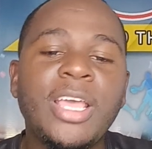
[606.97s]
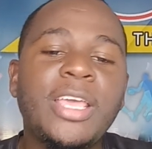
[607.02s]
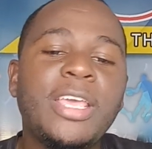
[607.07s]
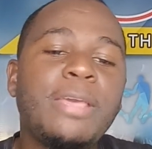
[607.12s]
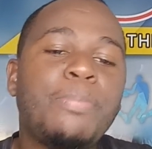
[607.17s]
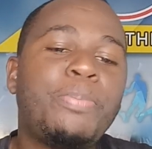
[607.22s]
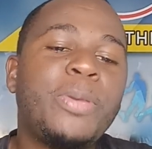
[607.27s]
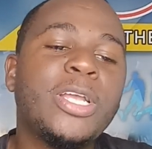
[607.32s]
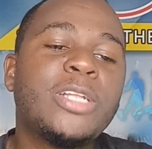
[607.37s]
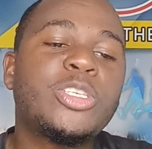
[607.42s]

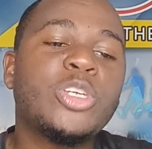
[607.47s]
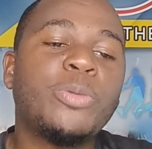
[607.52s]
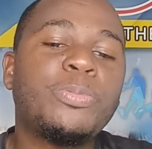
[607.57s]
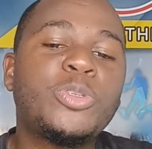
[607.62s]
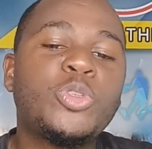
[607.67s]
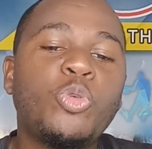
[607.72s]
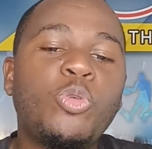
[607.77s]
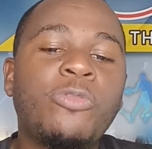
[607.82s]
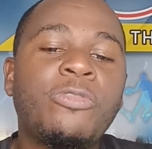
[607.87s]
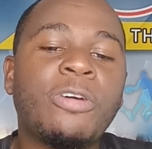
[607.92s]
He picked
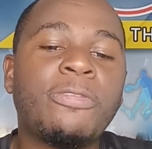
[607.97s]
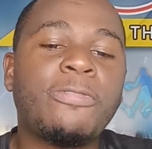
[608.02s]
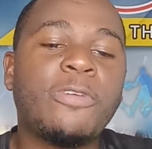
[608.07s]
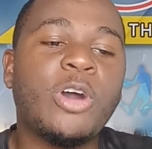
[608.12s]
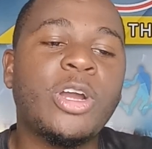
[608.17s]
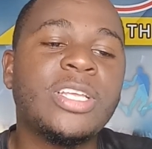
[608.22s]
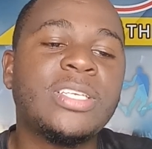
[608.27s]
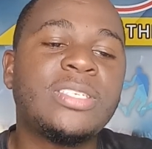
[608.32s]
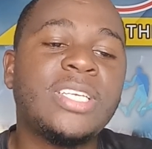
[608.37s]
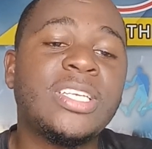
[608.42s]
up 2 for
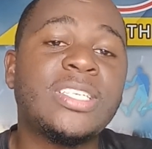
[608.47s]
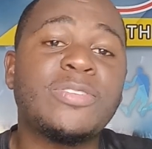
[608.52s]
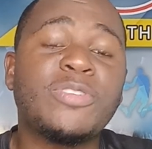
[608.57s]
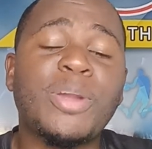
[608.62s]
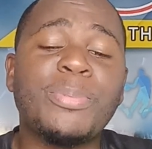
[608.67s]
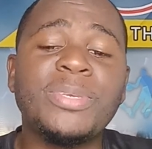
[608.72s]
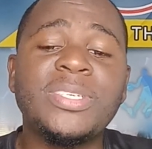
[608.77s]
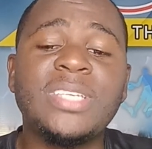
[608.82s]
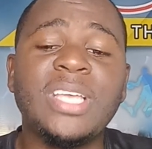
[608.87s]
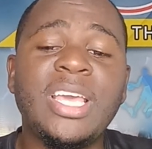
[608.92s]
46
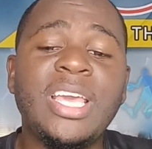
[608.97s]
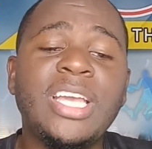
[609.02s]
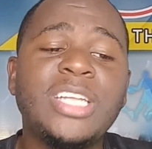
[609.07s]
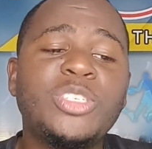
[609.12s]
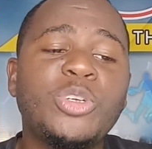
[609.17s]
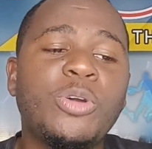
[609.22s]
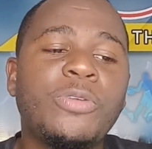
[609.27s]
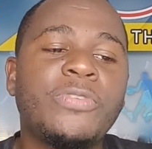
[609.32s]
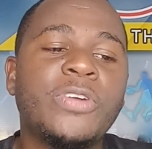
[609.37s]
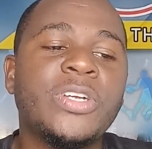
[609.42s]
from his
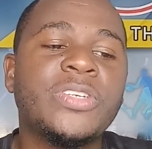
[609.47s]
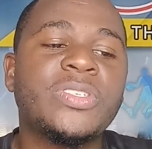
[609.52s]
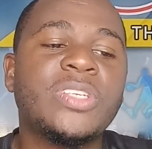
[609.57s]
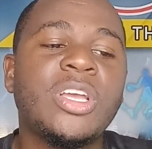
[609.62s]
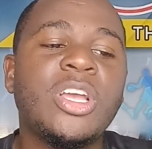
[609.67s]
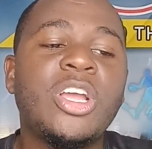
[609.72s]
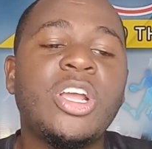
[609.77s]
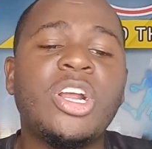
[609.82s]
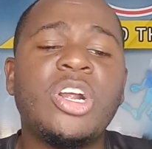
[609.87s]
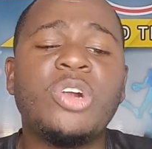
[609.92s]
8
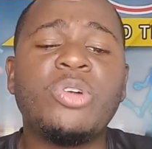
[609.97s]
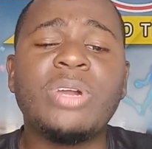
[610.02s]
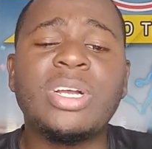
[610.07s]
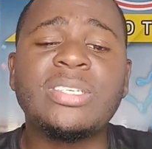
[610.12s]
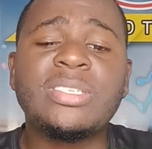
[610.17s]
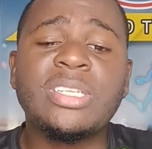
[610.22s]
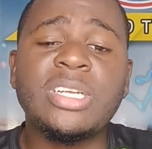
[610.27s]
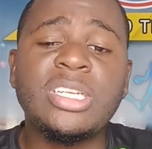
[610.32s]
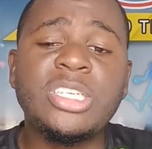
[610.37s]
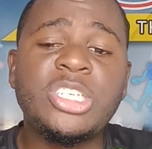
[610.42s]
overs.
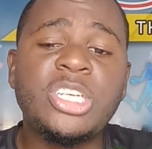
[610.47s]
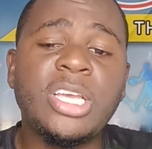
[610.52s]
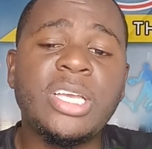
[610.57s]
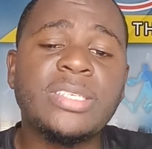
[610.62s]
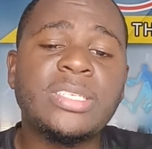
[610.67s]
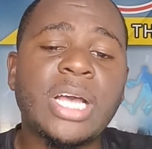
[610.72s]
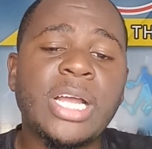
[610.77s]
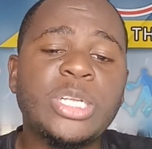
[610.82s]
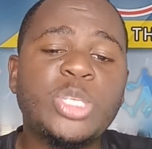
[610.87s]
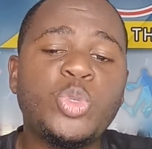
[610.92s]
Ruston
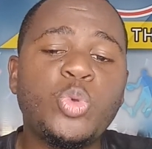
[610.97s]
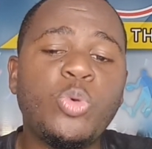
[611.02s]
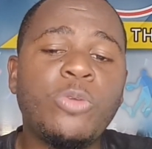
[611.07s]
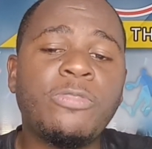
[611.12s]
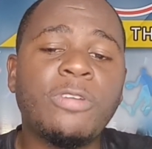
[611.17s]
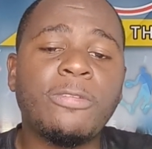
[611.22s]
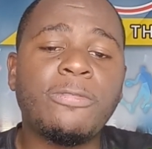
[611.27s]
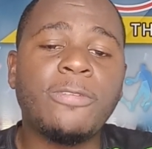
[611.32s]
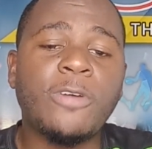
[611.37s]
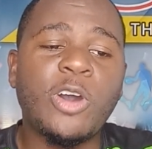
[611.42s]
Chase had 2
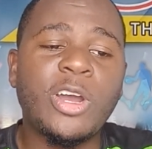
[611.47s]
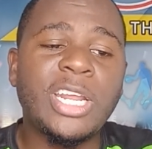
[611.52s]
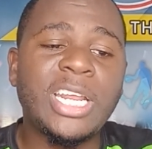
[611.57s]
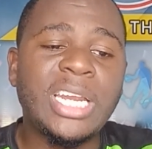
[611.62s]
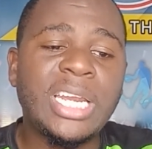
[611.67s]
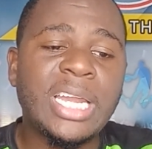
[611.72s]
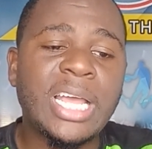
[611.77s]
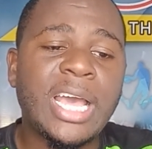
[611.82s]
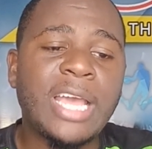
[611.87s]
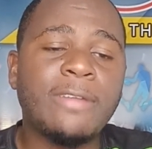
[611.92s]
for
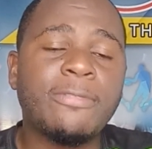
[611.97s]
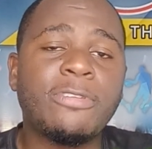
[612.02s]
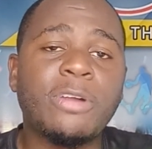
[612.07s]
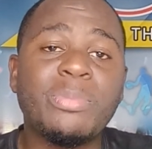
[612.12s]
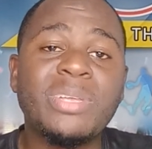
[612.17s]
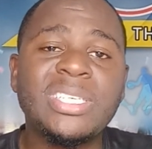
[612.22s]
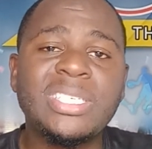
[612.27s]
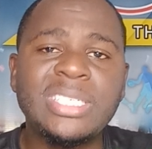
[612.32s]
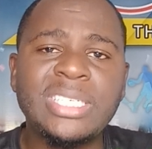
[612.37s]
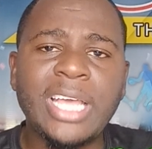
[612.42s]
49
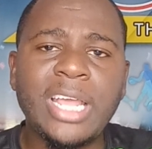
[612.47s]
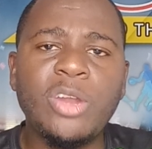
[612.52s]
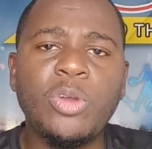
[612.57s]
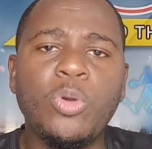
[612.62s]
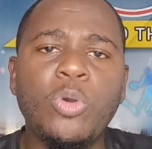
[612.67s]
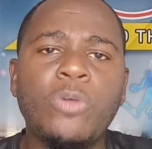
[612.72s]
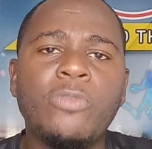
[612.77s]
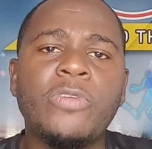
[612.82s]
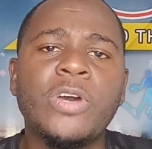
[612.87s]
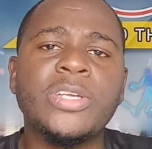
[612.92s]
from his 10
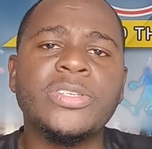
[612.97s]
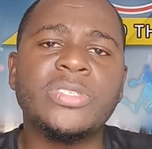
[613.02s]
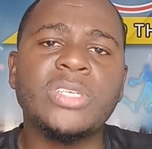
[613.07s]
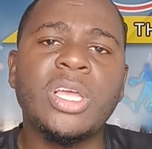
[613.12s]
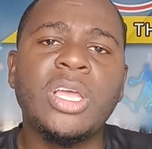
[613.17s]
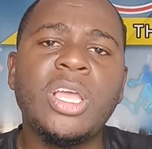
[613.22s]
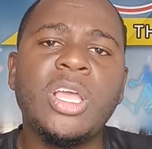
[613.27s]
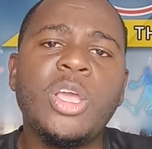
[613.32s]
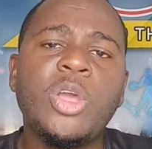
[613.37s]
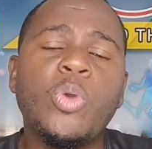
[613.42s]

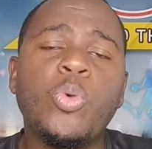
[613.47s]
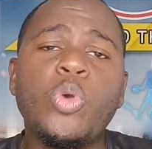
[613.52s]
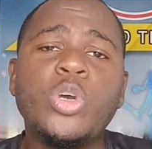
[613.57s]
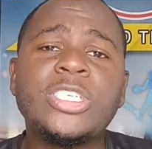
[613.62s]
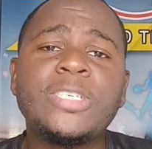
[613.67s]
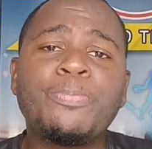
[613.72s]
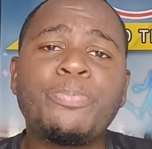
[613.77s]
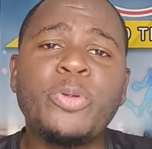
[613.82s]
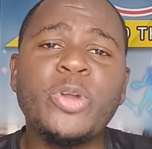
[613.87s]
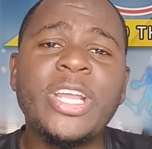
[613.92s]
overs.
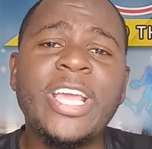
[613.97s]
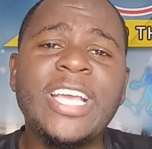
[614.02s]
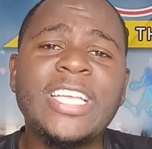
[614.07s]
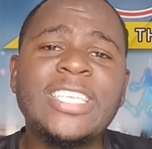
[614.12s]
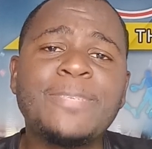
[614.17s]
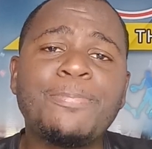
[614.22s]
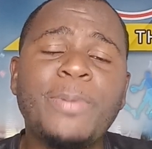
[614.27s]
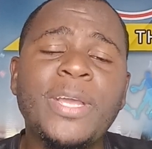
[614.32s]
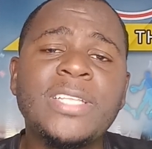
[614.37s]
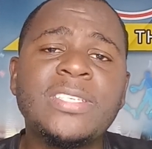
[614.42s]
Was pretty
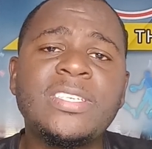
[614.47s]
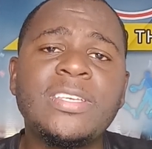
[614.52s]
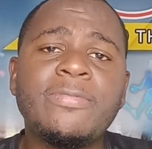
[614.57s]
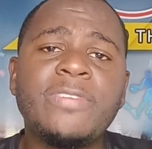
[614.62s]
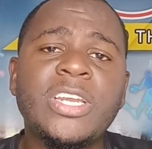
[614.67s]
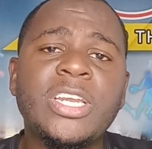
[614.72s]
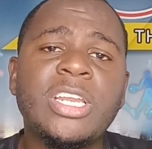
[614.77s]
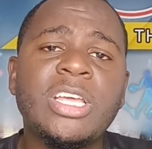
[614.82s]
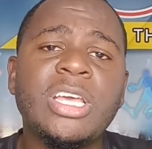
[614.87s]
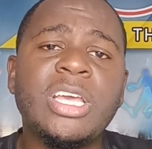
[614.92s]
expensive
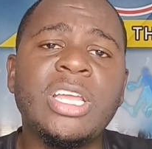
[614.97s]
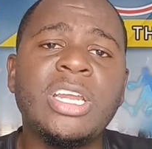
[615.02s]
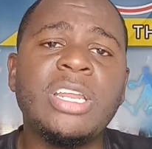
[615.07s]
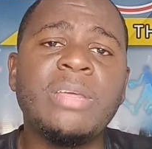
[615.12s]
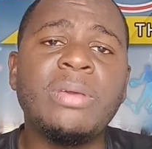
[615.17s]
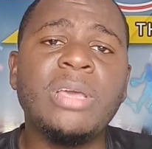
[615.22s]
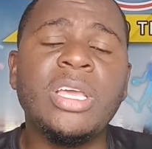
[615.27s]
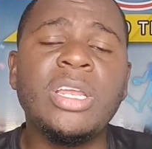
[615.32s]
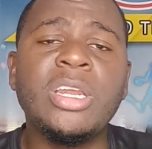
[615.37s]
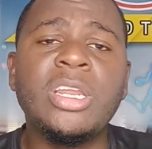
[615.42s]
in
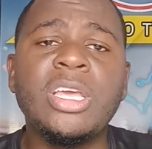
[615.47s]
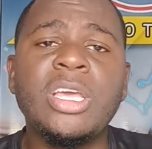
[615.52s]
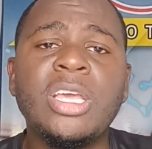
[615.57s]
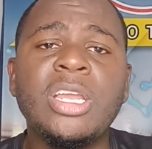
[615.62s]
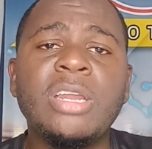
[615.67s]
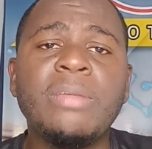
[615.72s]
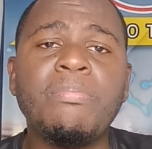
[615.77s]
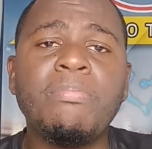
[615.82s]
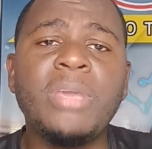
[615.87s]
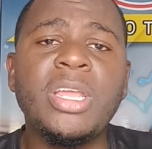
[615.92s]

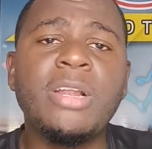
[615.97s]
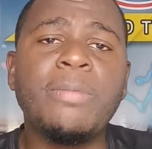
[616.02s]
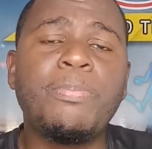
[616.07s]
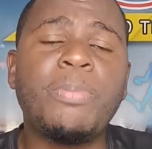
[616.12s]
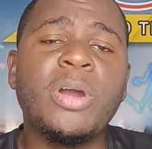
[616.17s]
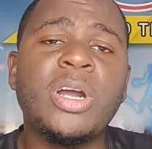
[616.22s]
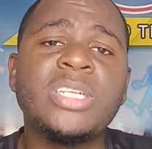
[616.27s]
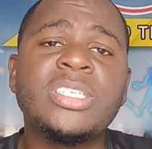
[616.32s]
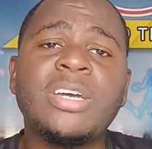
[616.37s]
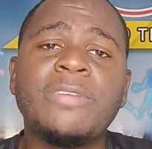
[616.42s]
the middle
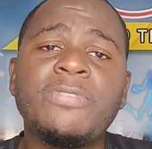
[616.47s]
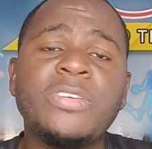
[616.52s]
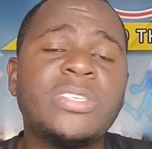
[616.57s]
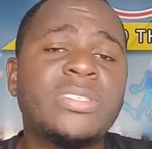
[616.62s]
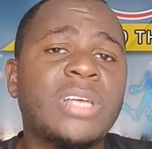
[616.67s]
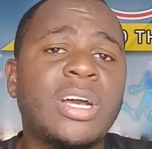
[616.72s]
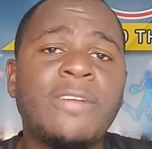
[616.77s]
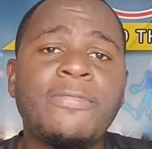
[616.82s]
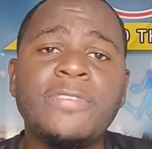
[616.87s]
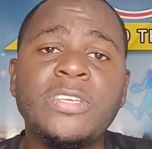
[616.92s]
part of
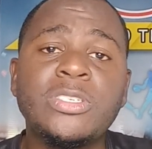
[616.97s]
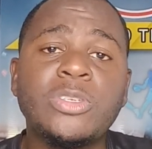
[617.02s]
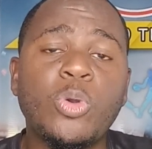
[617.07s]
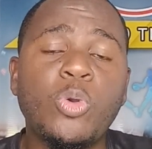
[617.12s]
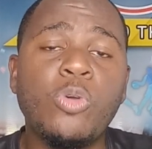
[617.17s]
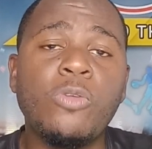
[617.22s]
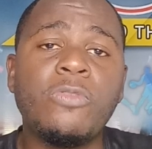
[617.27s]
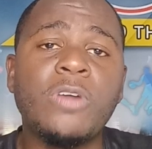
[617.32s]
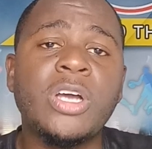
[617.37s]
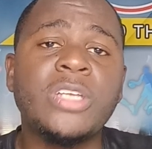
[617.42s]
his
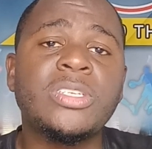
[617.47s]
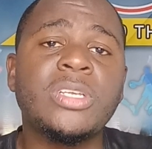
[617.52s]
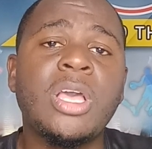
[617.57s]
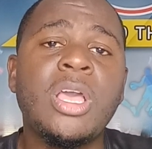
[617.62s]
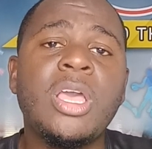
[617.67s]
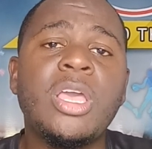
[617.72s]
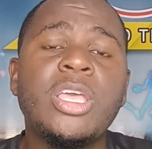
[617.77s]
overs.